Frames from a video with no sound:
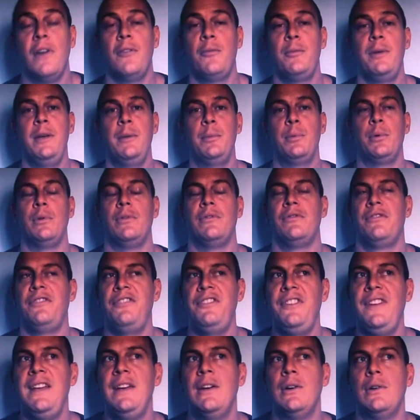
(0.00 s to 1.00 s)
of people
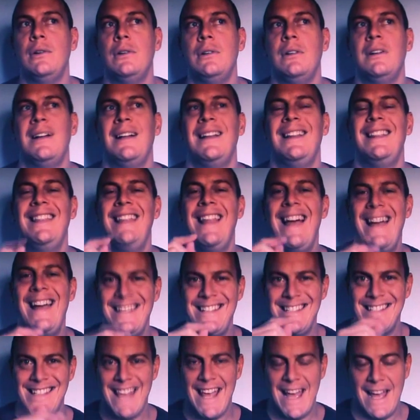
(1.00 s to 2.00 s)
feel
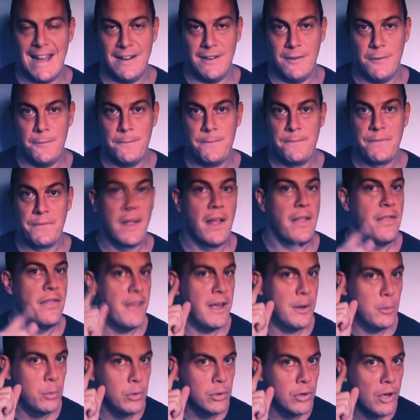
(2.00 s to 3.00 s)
less than,
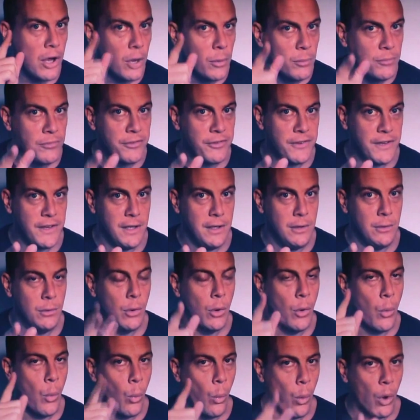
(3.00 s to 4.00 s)
they will come for you
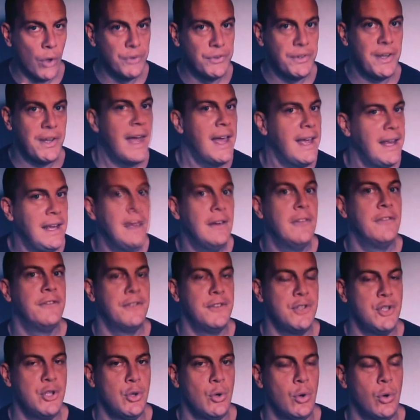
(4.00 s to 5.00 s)
one day,
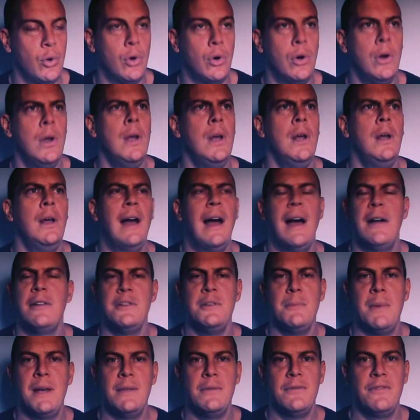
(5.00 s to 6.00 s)
for sure. How
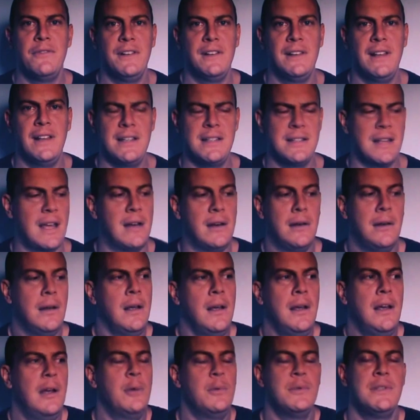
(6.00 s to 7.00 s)
do you make them feel less than?
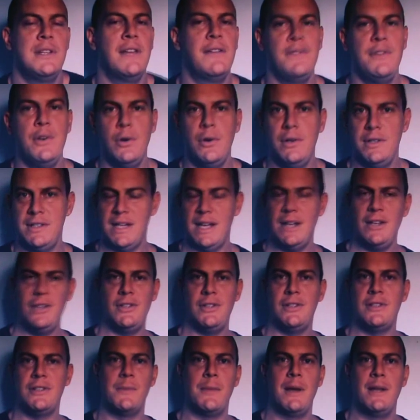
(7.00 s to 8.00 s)
It was never your
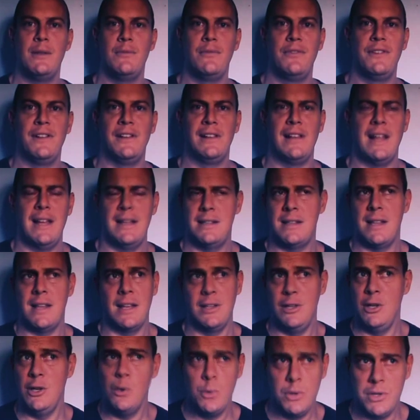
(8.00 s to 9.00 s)
intention to make them feel less
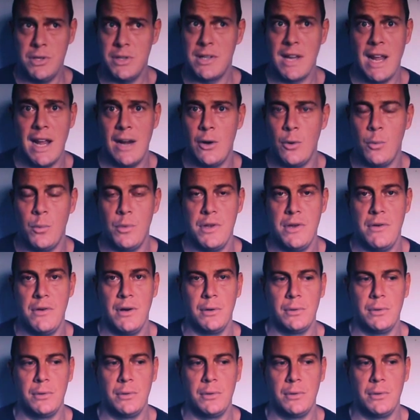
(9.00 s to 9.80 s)
than. You were just getting on with your